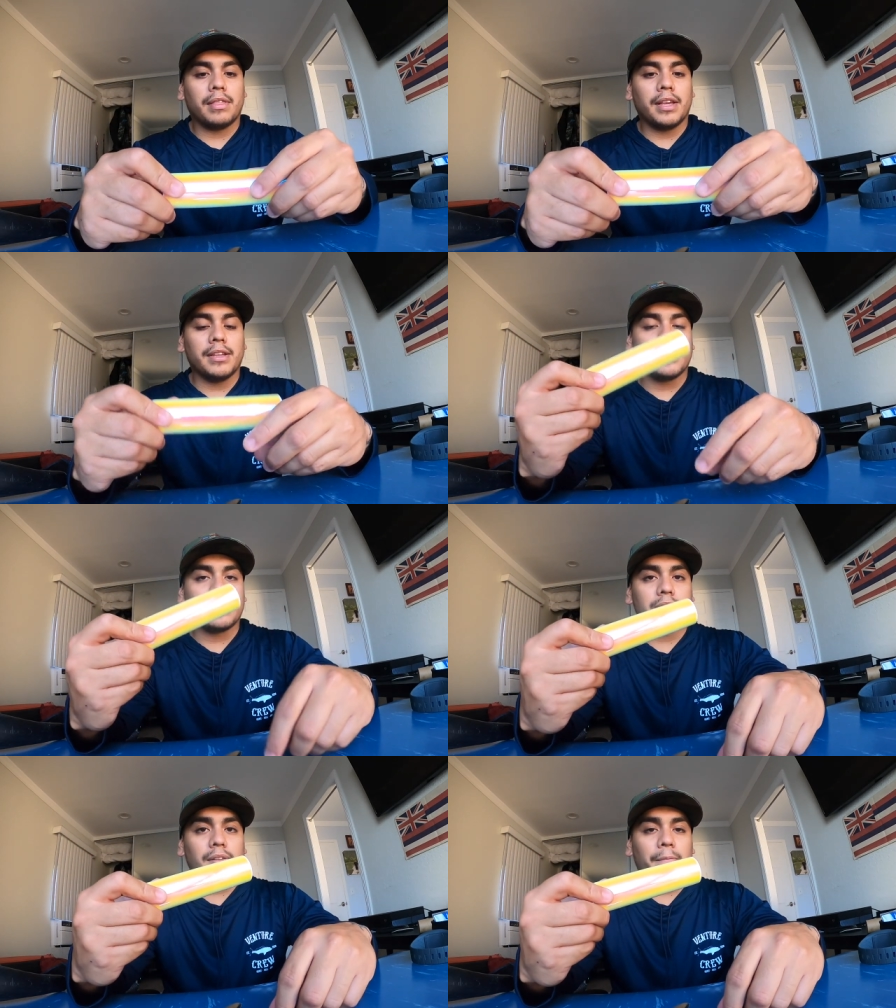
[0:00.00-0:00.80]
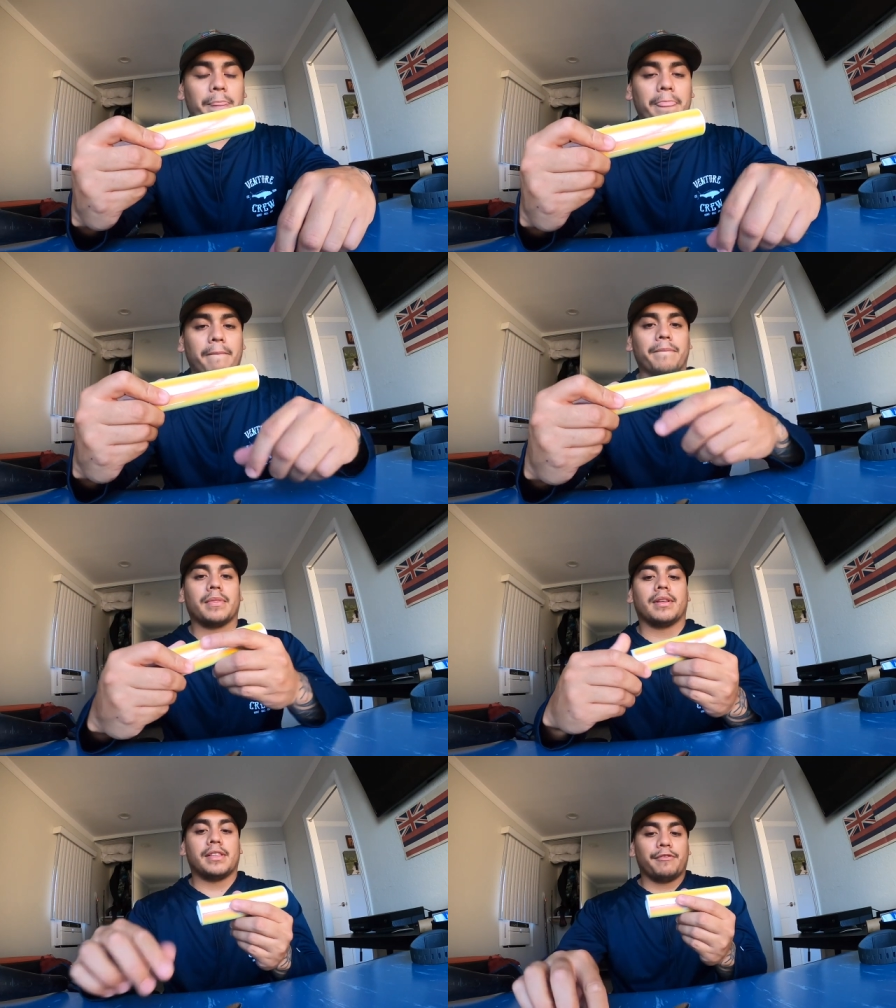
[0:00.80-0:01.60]
these
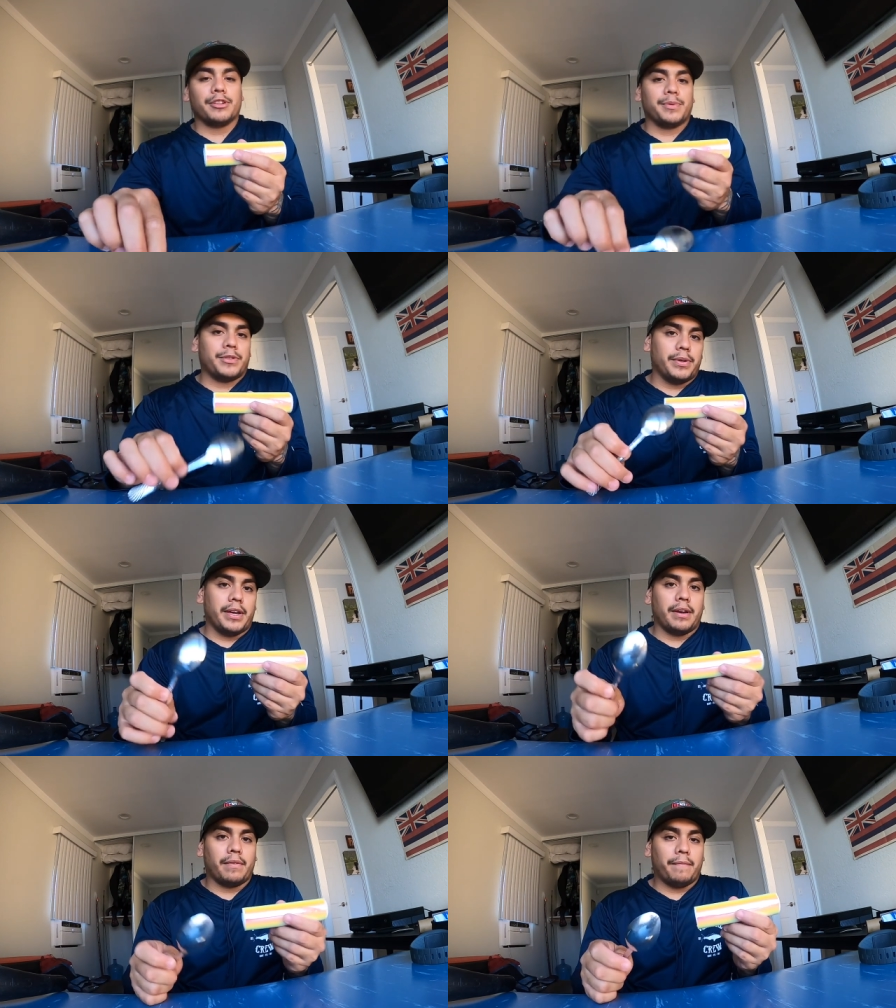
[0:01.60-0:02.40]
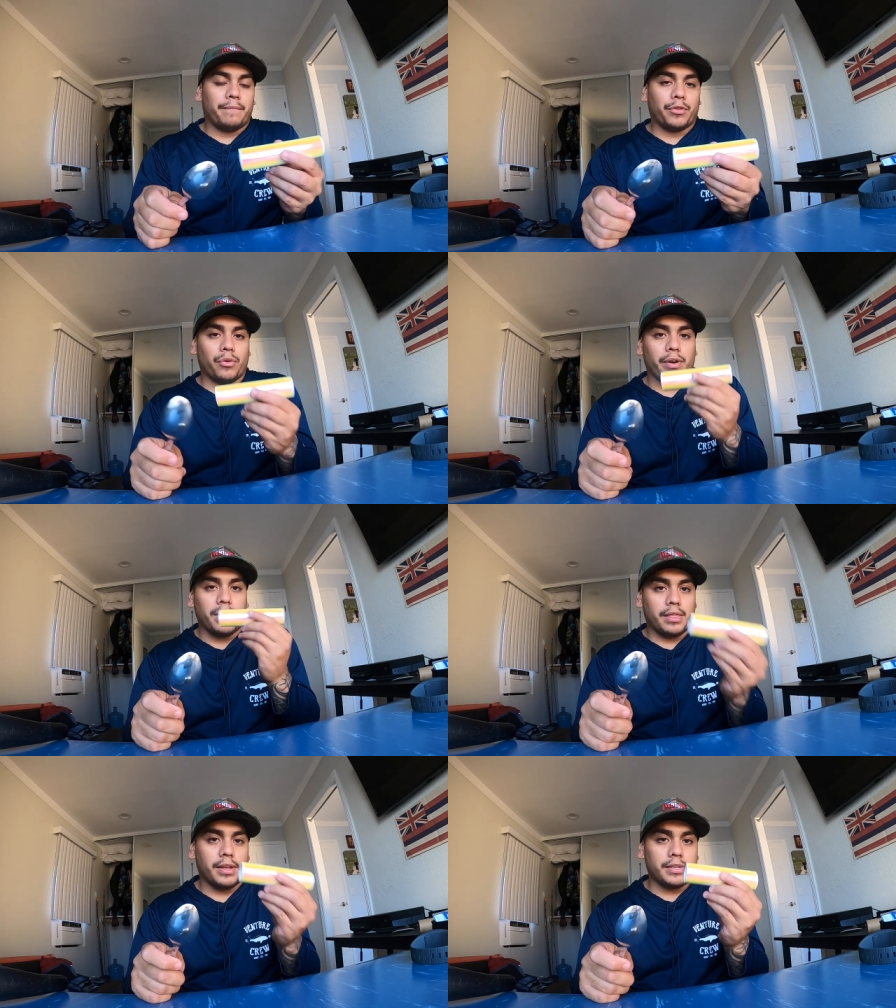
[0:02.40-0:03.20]
the difference between
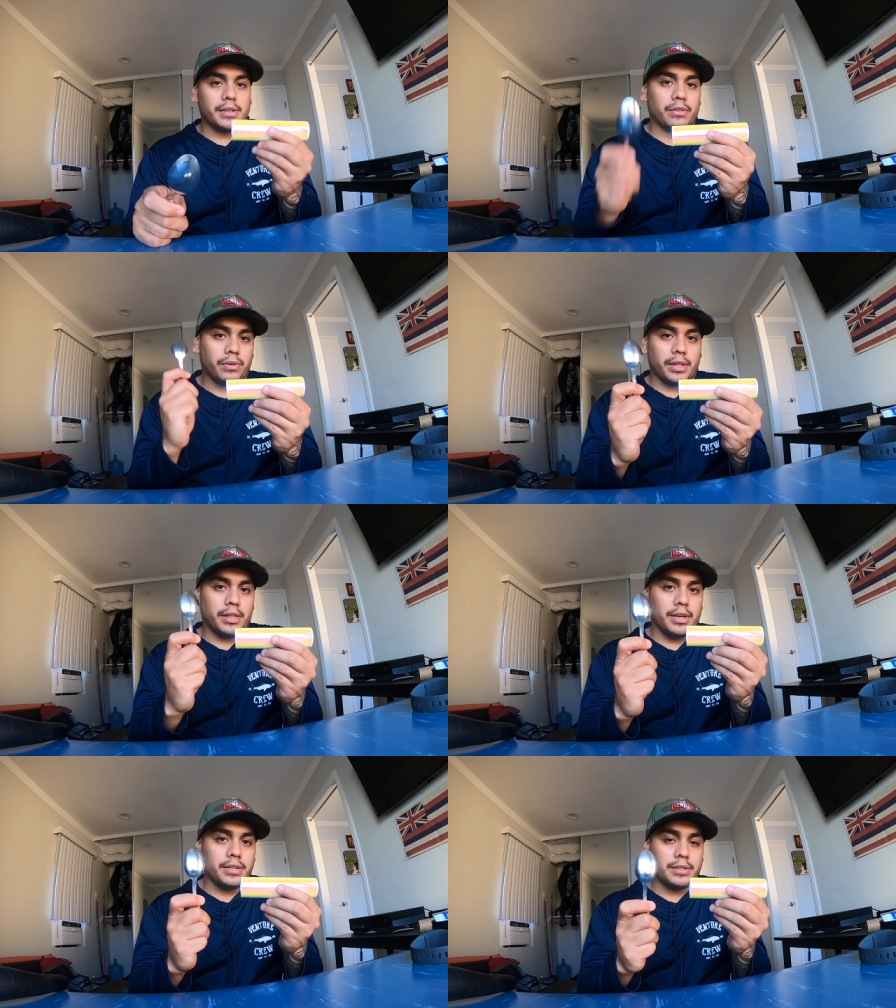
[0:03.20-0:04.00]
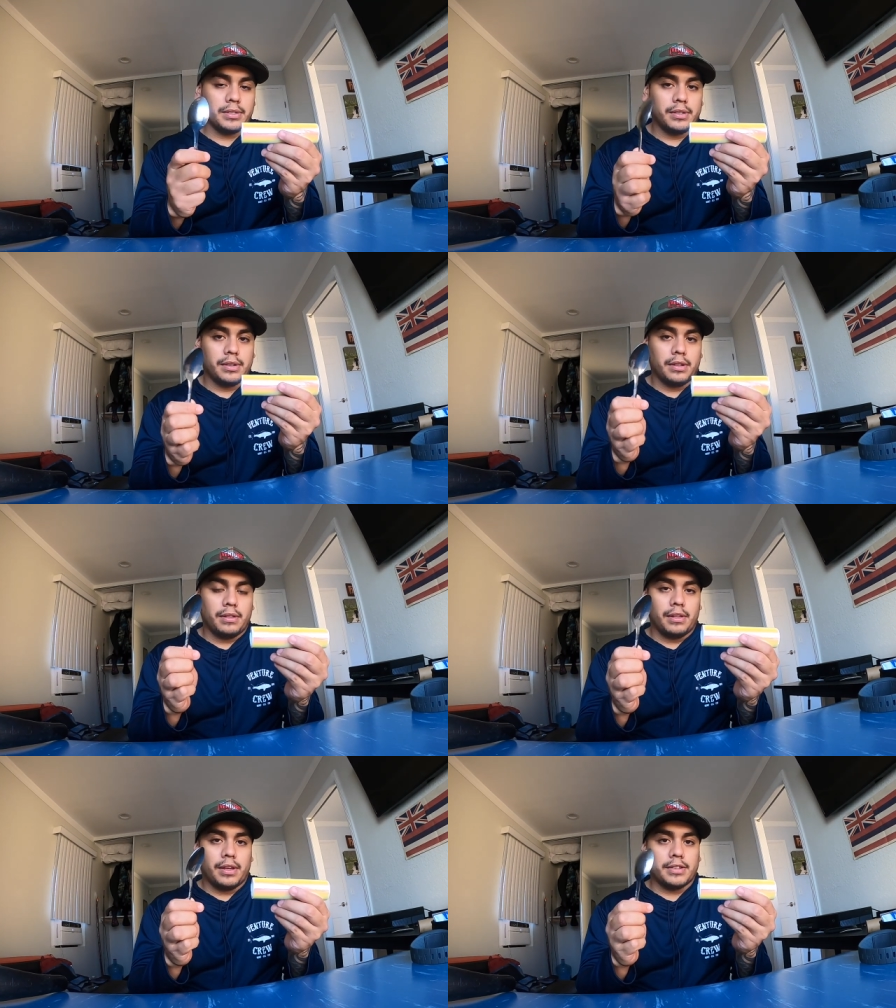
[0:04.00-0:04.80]
throwing this and throwing this
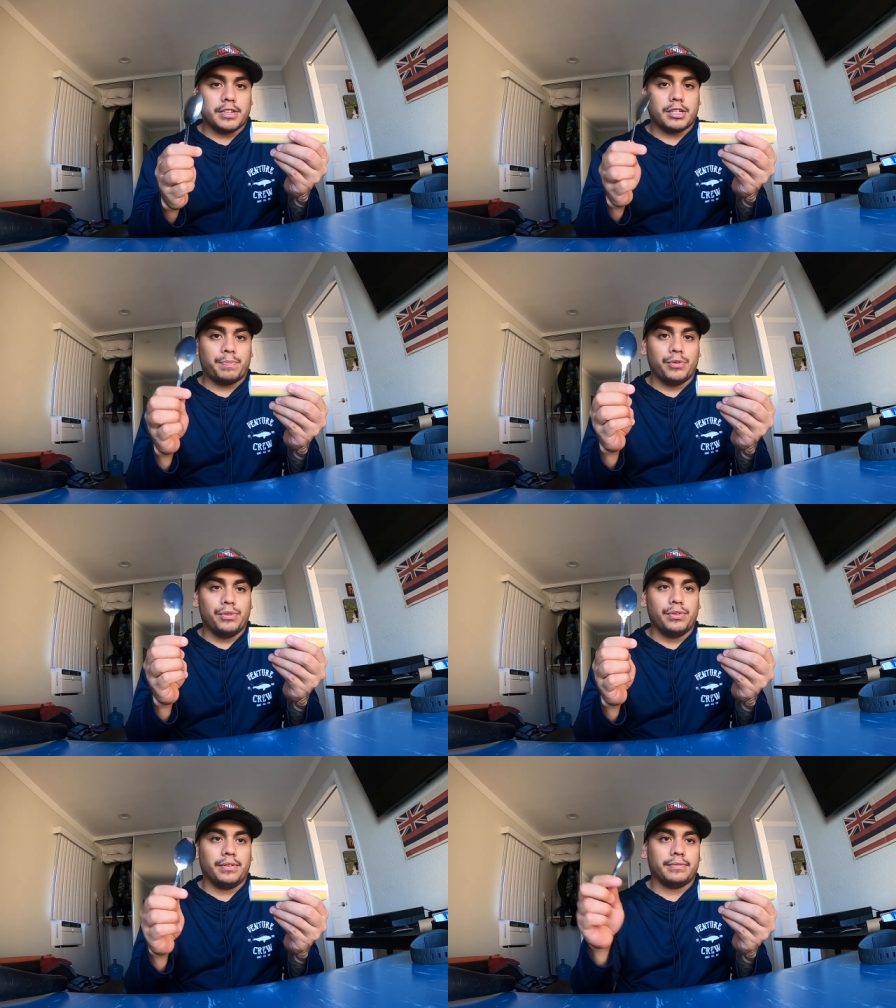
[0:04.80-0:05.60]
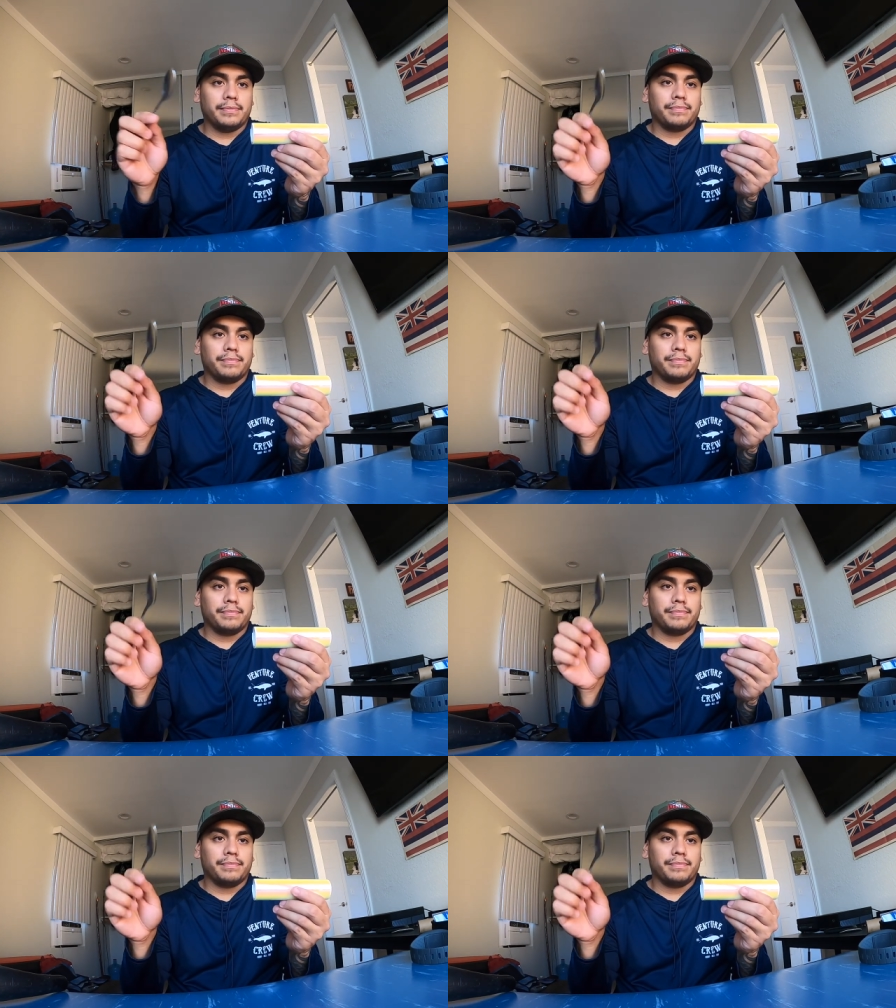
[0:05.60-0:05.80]
it's a spoon